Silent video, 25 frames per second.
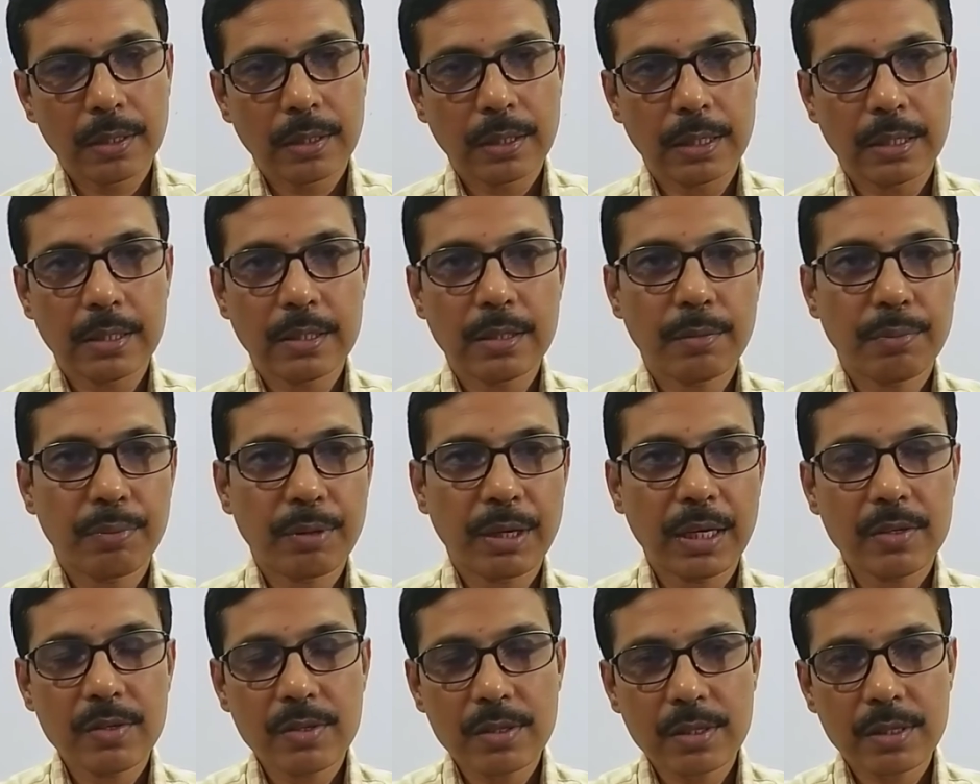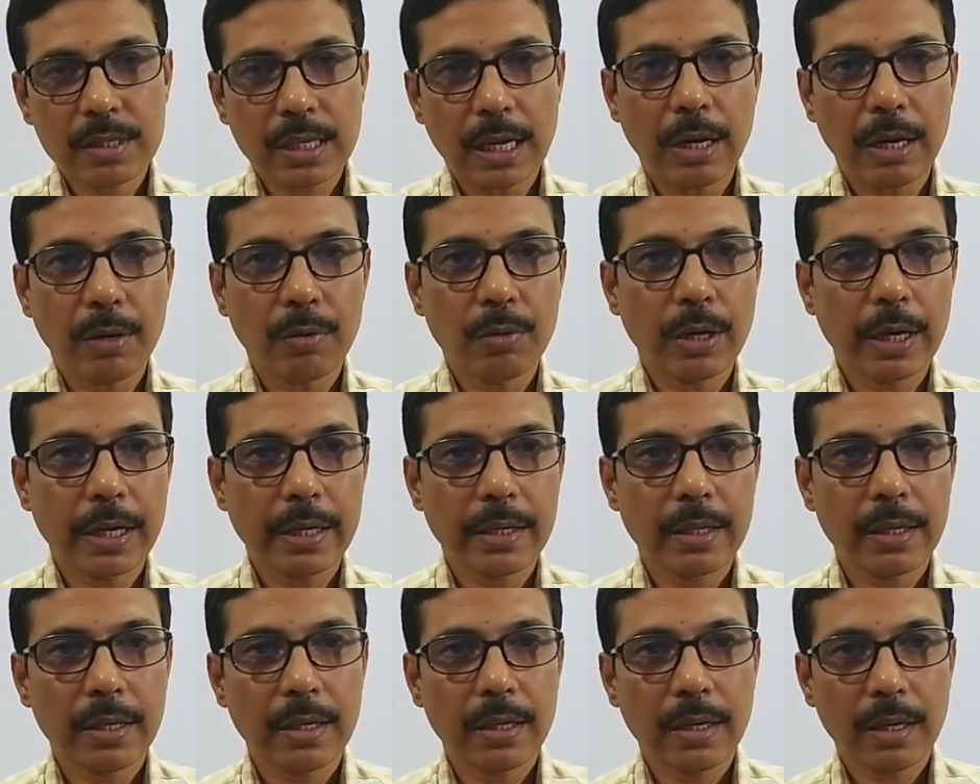There is a fence
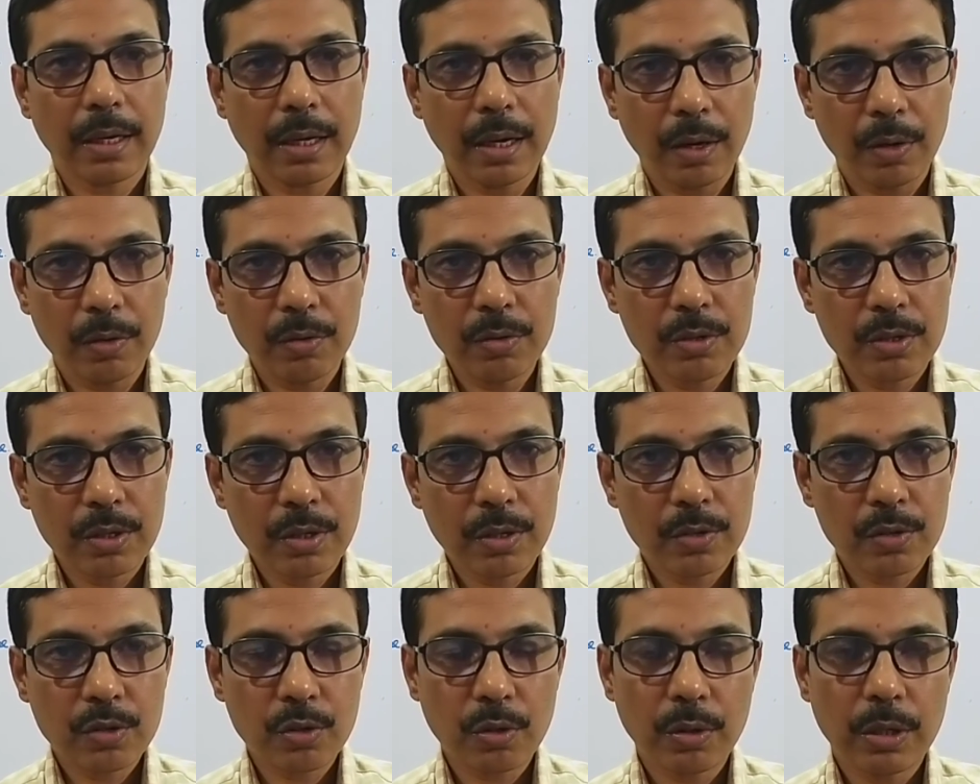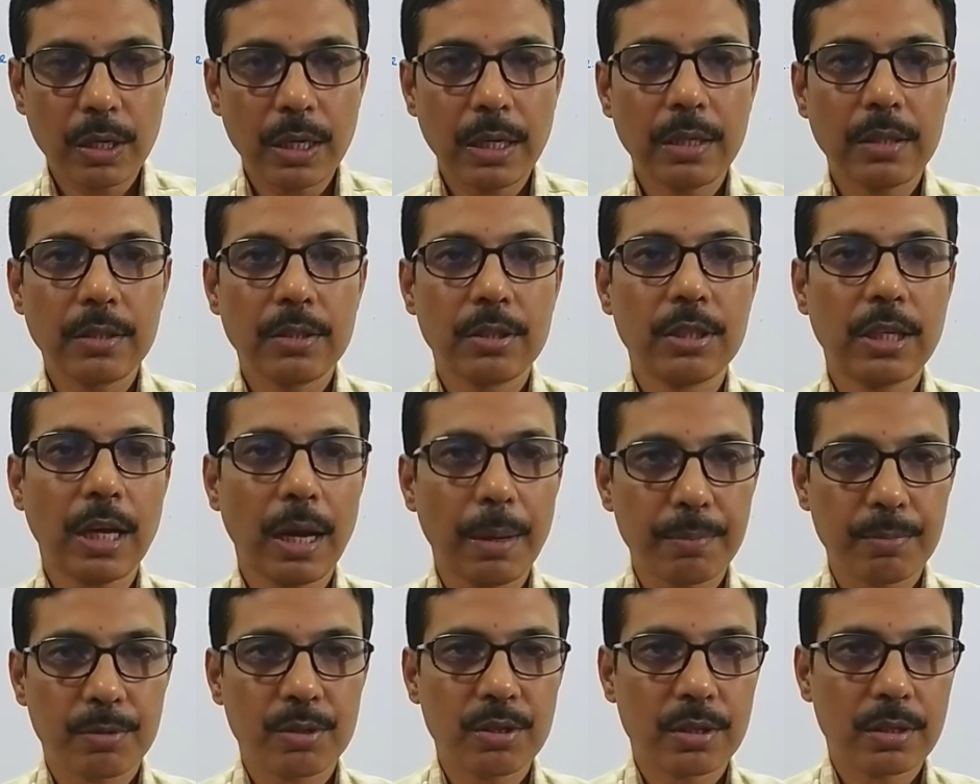surrounded the house, so he
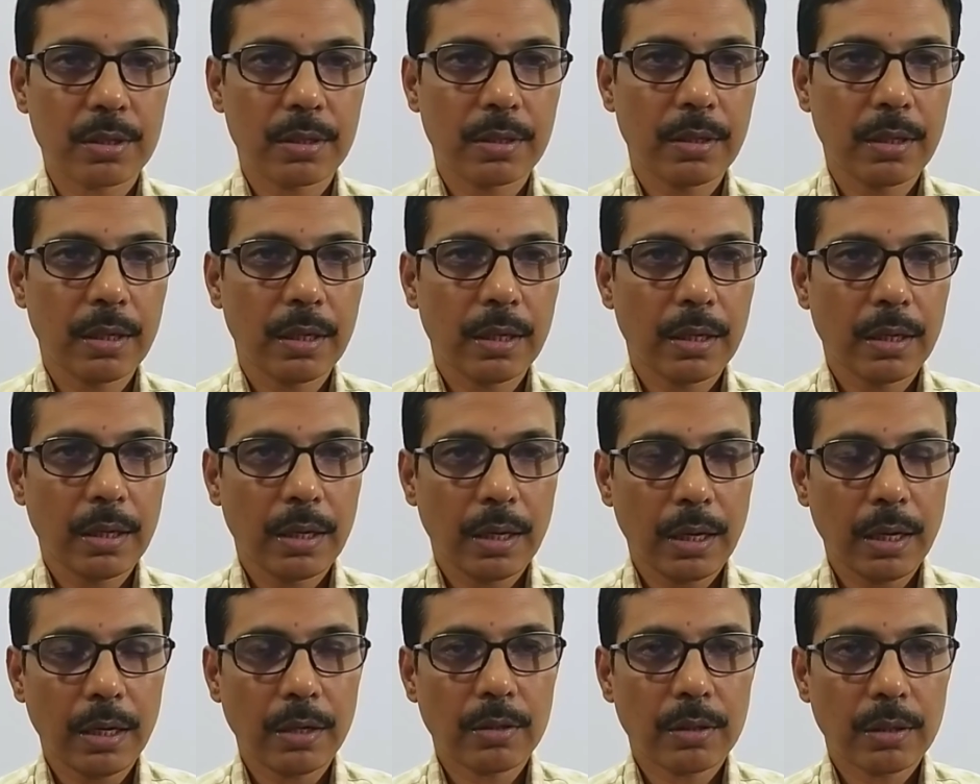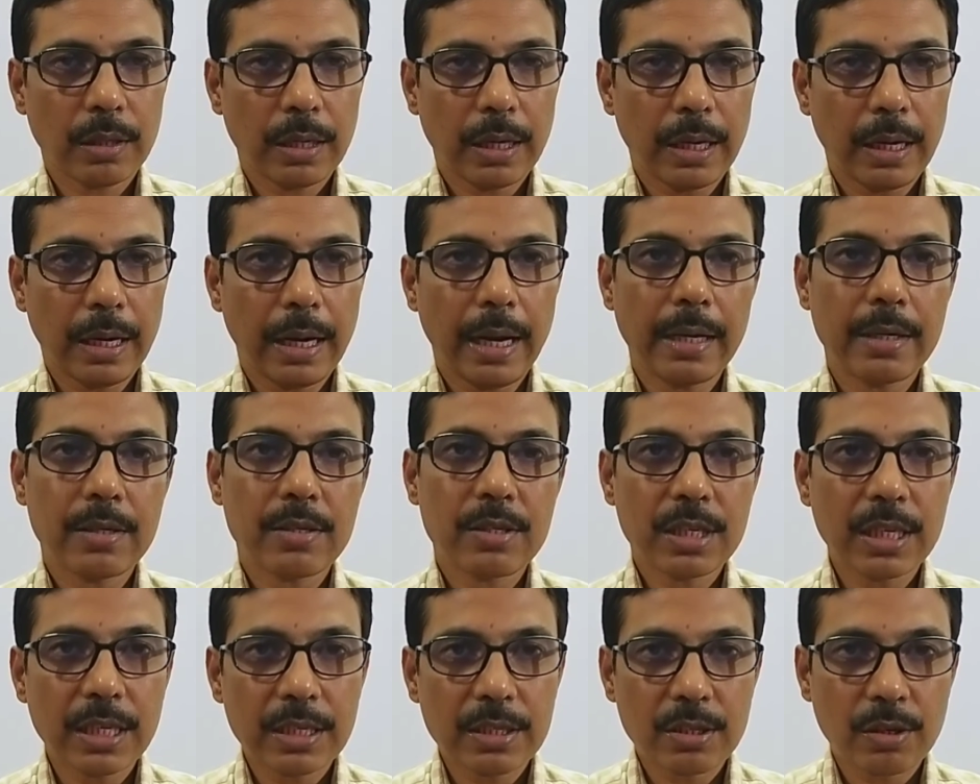jumps and
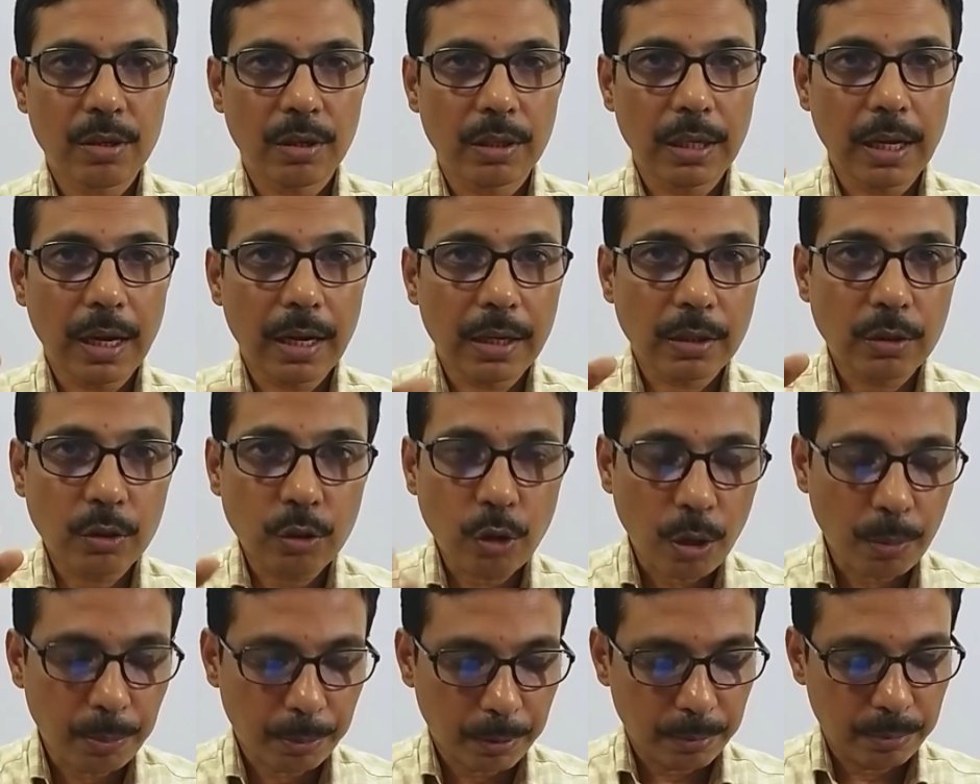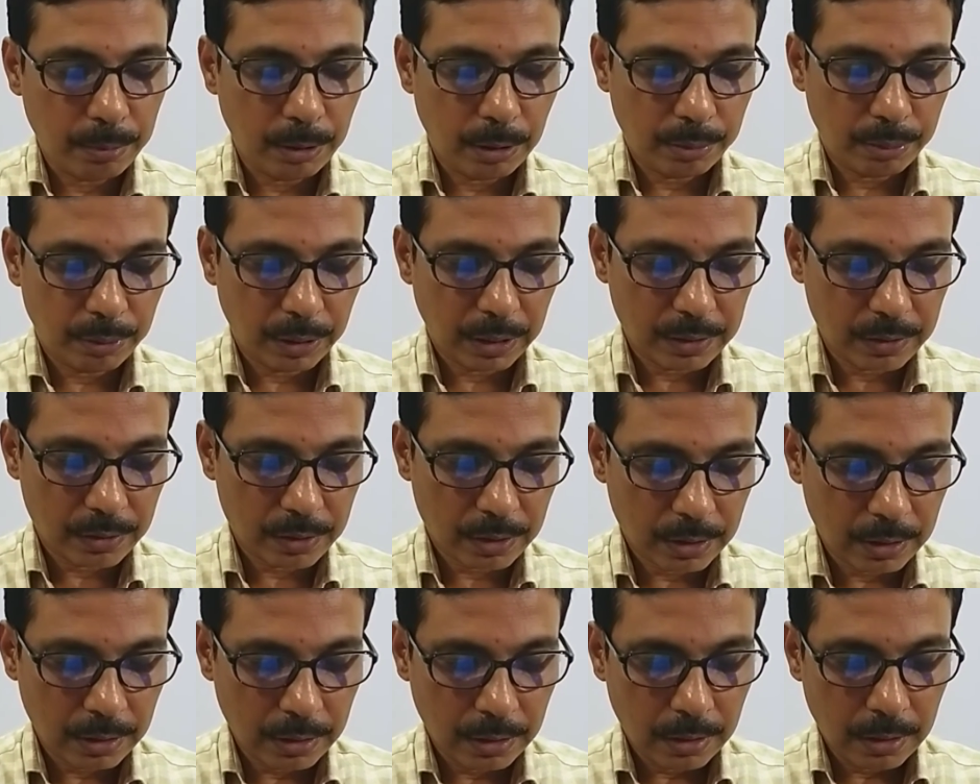sits on the top of the
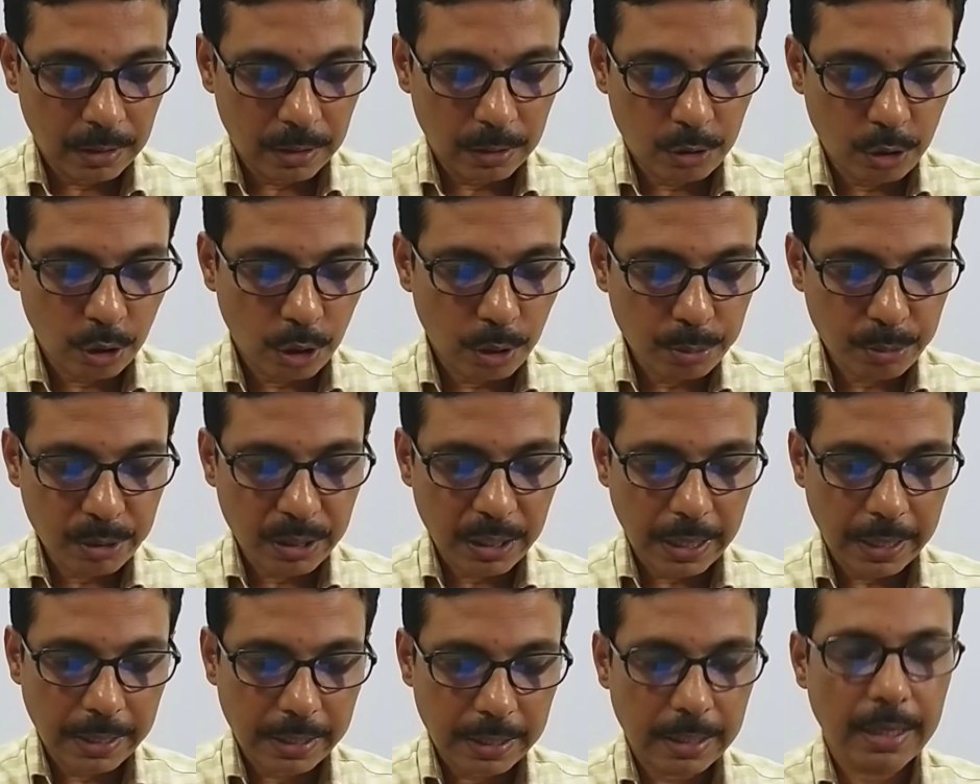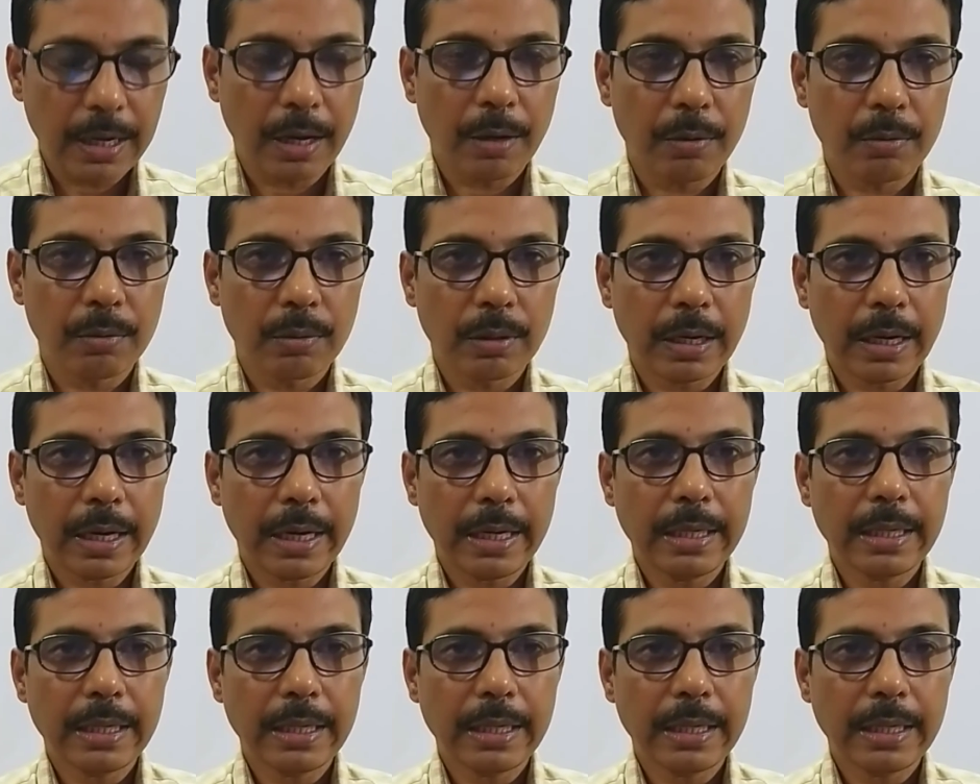fence, drops slightly down.